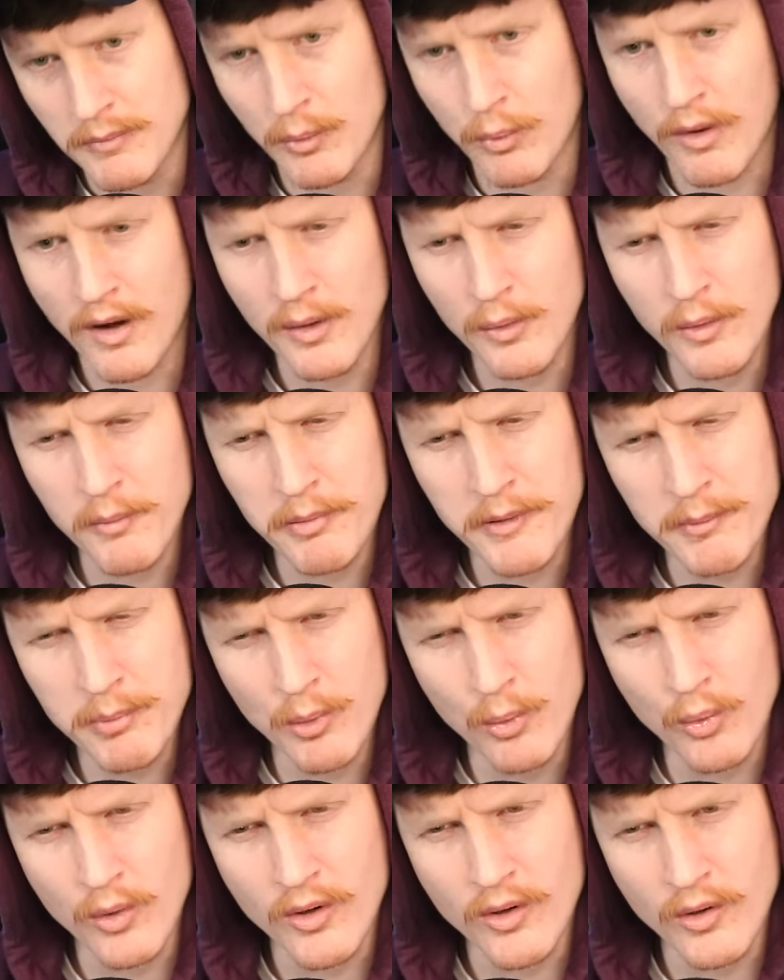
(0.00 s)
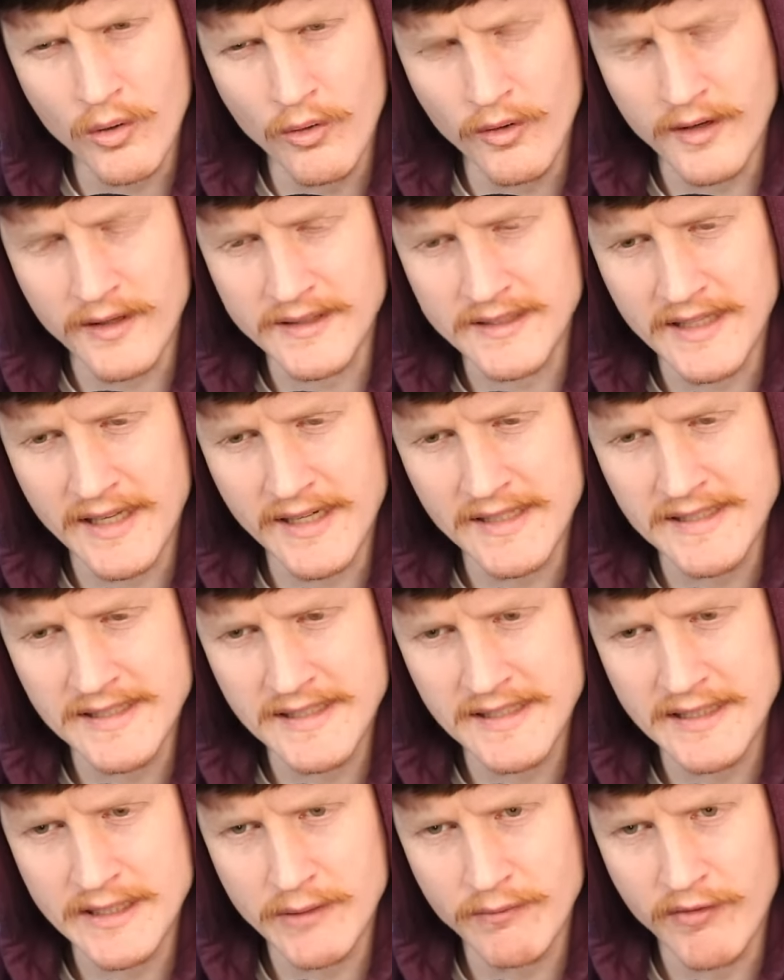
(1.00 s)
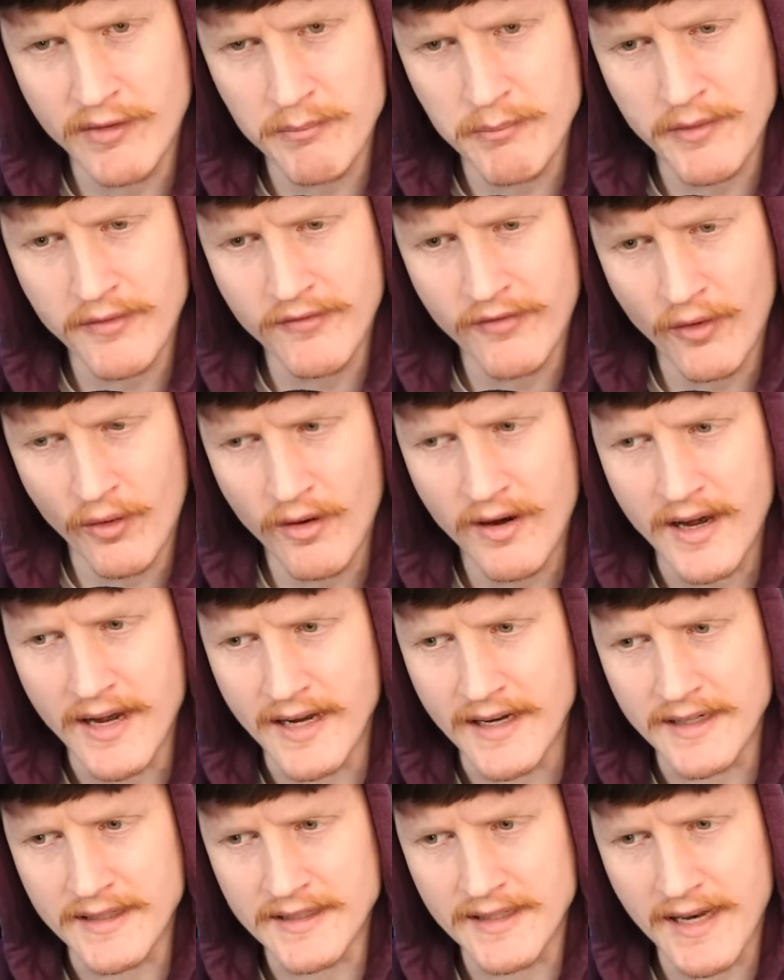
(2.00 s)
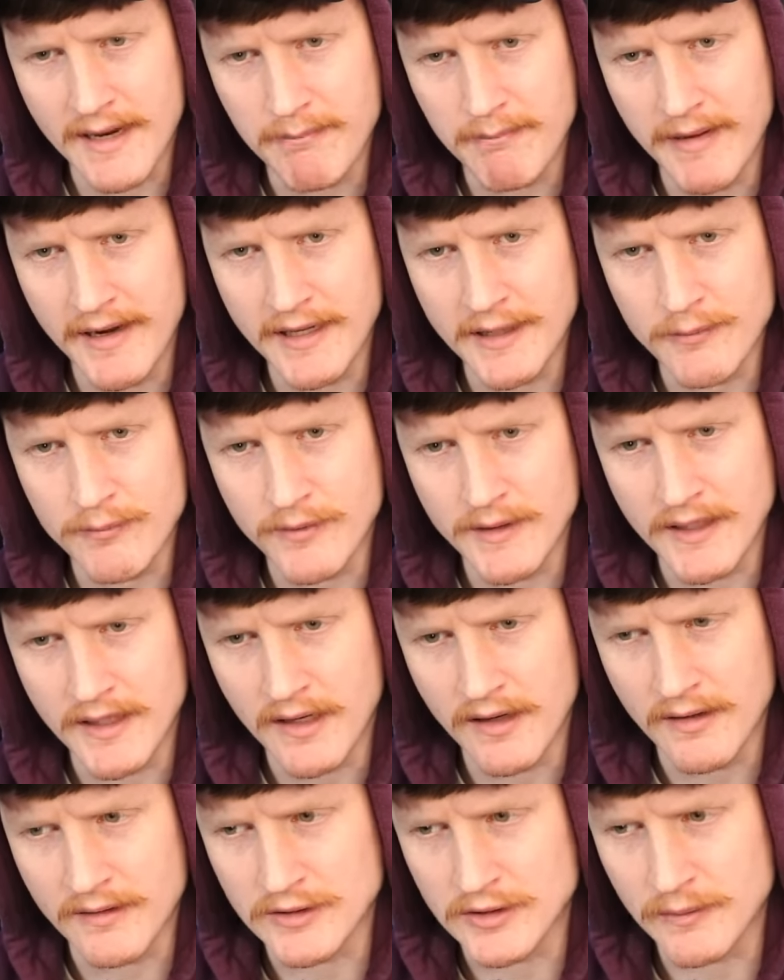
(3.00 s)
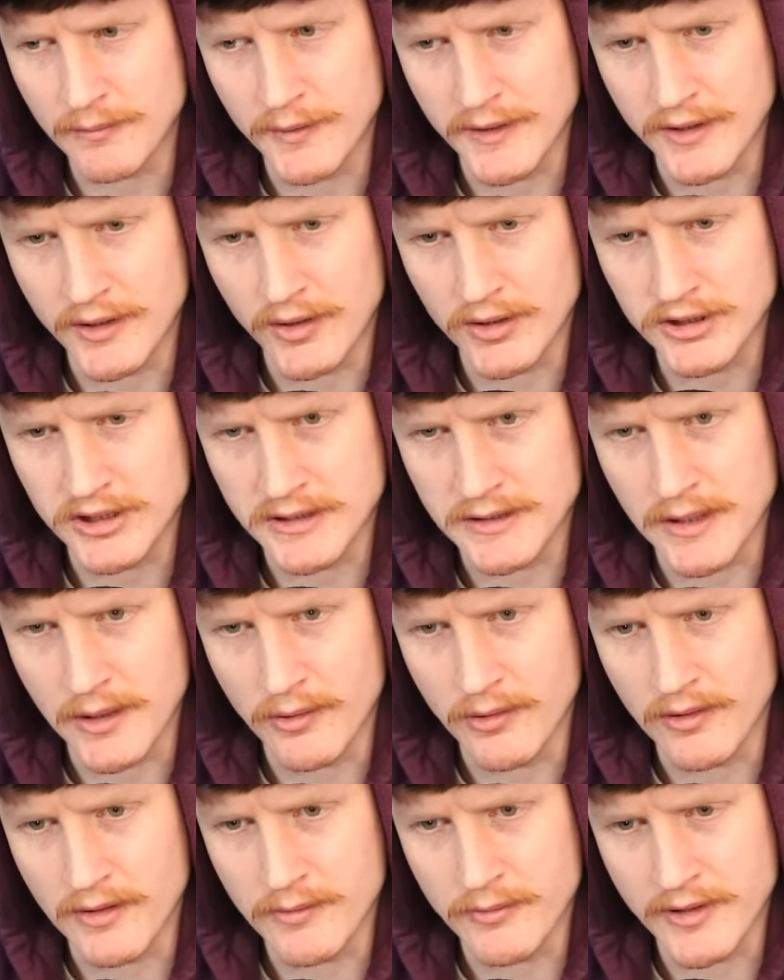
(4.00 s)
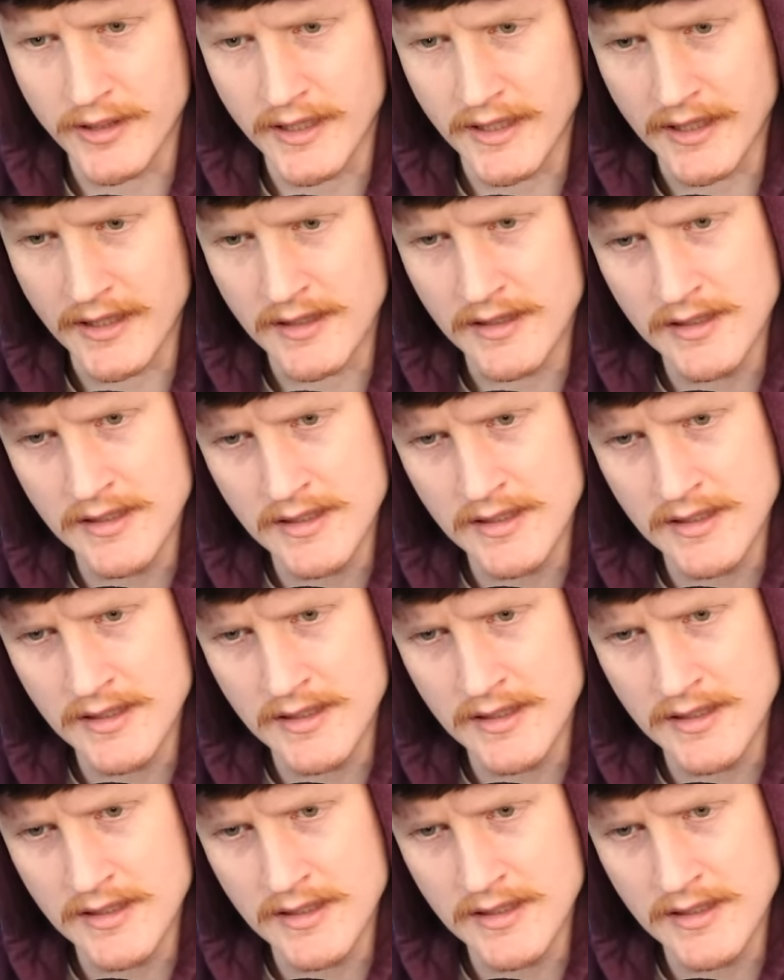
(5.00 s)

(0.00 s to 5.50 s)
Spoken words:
But why were people recording? Did they see something beforehand that made them think, oh, something dodgy is going on over there?